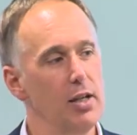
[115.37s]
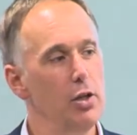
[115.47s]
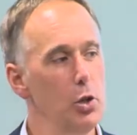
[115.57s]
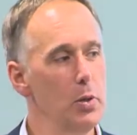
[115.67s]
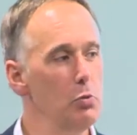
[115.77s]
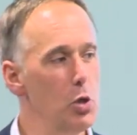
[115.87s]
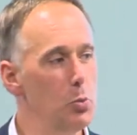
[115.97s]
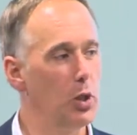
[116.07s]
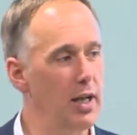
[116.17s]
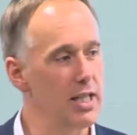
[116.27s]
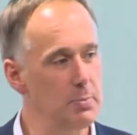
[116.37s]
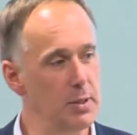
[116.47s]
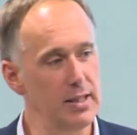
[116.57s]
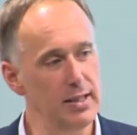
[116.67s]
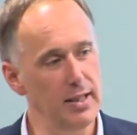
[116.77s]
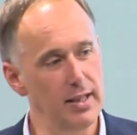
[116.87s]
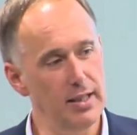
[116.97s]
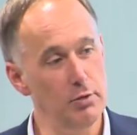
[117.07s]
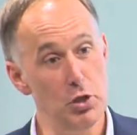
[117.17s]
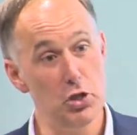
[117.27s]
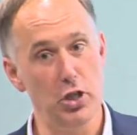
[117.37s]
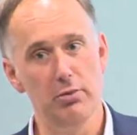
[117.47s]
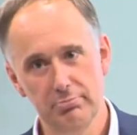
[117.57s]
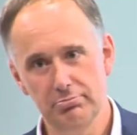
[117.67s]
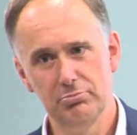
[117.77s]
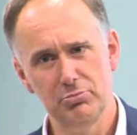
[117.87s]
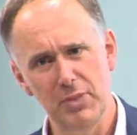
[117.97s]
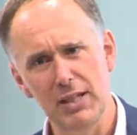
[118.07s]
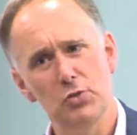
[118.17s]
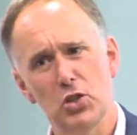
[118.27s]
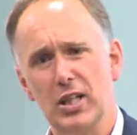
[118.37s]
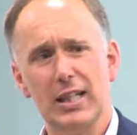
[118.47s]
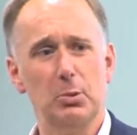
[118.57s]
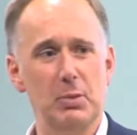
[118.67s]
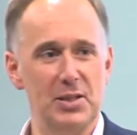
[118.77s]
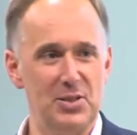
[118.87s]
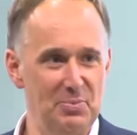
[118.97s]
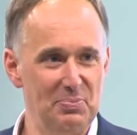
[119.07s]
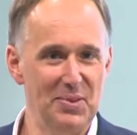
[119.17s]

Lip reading: Who in the room would like to be richer, even just a little bit?